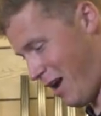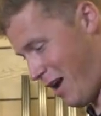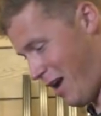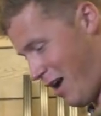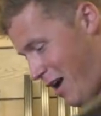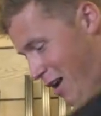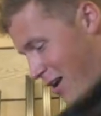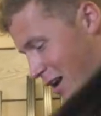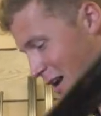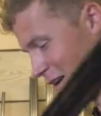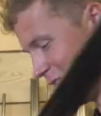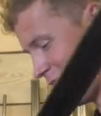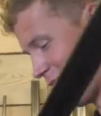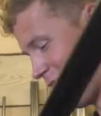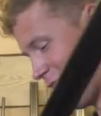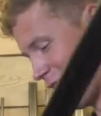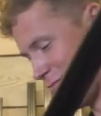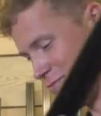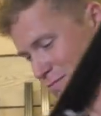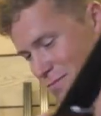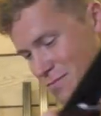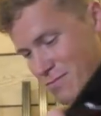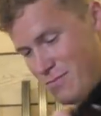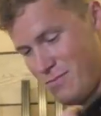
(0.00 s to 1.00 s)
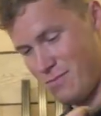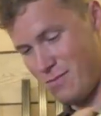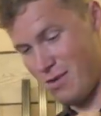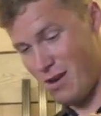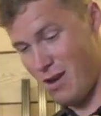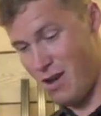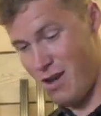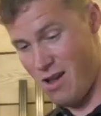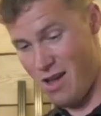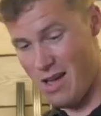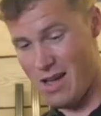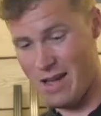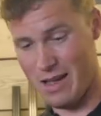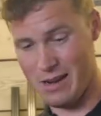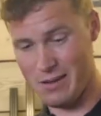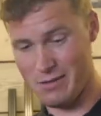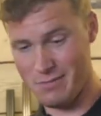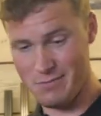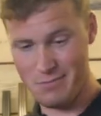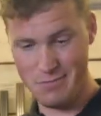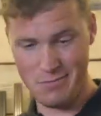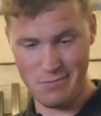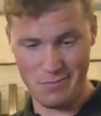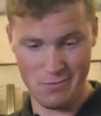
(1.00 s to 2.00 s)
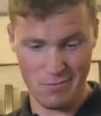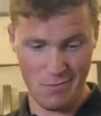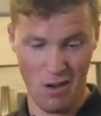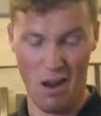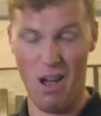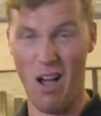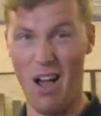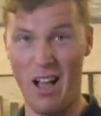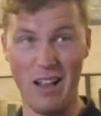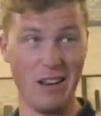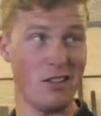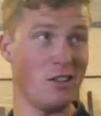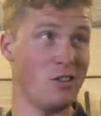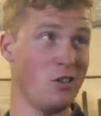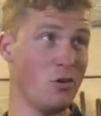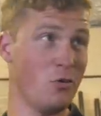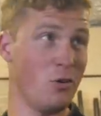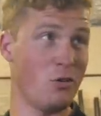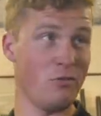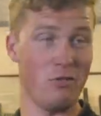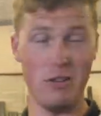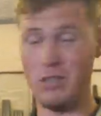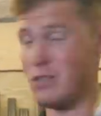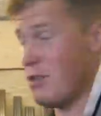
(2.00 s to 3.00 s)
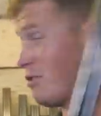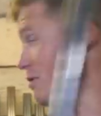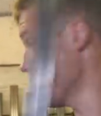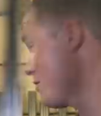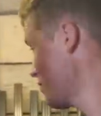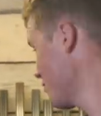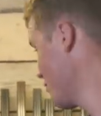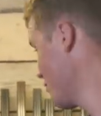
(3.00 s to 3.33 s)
I like that. And I could do with three shots